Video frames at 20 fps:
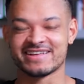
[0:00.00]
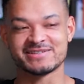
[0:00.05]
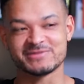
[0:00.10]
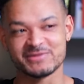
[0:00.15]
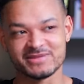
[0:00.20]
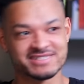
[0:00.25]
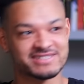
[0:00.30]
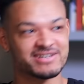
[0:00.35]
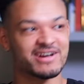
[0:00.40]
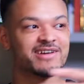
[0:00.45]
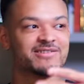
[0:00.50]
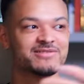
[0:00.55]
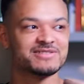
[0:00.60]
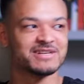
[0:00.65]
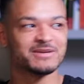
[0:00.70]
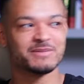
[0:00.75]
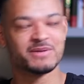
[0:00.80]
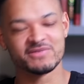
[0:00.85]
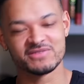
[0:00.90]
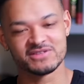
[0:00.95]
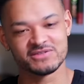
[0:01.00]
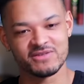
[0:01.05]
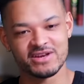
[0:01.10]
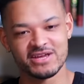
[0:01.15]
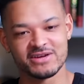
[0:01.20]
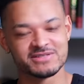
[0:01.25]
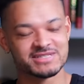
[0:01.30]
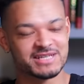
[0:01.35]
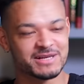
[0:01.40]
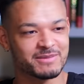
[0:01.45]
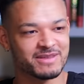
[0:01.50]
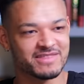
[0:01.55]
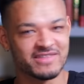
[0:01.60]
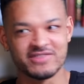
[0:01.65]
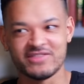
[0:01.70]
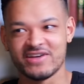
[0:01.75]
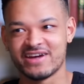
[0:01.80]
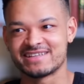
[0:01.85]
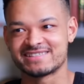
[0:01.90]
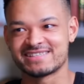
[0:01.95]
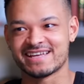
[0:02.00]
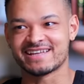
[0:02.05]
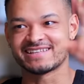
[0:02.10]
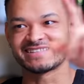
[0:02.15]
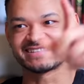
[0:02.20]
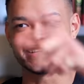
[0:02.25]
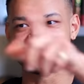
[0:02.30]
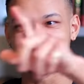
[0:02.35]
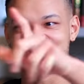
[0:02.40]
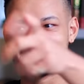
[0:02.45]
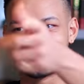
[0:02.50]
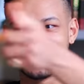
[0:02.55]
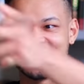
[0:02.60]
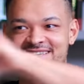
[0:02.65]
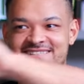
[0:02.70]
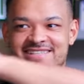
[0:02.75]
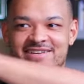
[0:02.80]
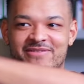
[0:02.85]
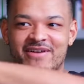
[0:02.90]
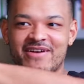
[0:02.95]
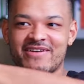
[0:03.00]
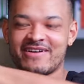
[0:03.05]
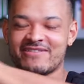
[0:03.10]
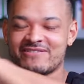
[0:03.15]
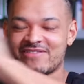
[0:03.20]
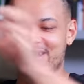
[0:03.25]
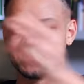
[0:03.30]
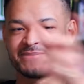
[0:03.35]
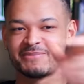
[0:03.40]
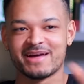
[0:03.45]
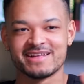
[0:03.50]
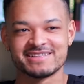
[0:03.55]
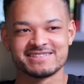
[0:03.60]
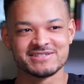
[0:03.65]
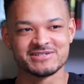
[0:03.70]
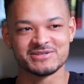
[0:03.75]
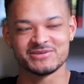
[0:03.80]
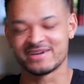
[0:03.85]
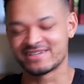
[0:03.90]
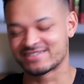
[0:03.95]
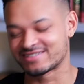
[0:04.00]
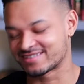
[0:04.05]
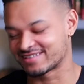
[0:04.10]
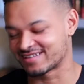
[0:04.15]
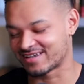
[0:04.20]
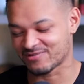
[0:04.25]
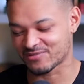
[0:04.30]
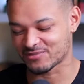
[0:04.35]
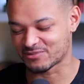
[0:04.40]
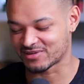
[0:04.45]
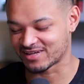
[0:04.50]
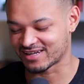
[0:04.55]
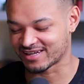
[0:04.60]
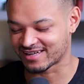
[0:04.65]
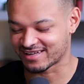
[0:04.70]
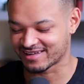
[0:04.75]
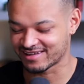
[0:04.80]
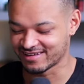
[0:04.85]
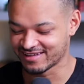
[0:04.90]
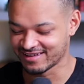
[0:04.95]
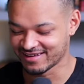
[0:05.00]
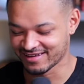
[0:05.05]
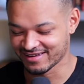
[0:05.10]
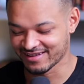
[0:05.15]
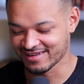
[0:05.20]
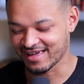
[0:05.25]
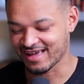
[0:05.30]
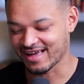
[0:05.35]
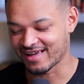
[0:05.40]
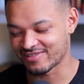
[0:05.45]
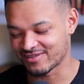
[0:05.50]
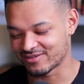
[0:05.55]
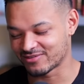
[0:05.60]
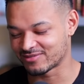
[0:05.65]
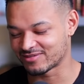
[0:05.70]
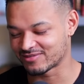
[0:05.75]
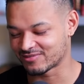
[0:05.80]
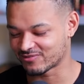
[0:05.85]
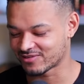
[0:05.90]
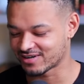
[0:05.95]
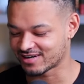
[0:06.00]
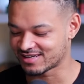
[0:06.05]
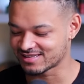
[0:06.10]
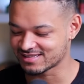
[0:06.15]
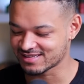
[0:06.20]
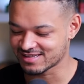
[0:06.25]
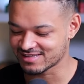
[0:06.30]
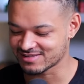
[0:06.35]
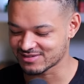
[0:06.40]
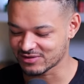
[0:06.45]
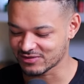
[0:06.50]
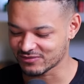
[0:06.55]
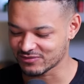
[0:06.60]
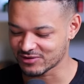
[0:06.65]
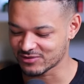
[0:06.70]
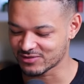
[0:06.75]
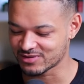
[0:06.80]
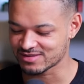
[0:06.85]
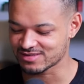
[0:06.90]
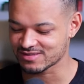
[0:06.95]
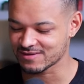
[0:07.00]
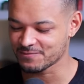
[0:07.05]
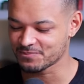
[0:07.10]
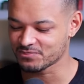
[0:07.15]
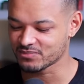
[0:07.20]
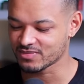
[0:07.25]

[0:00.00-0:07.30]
That's what this title is going to be of this video. It's going to be the 30 second secret to get yourself out of any bad situation, and everyone will click it and they'll realize that there's a lot of nuance.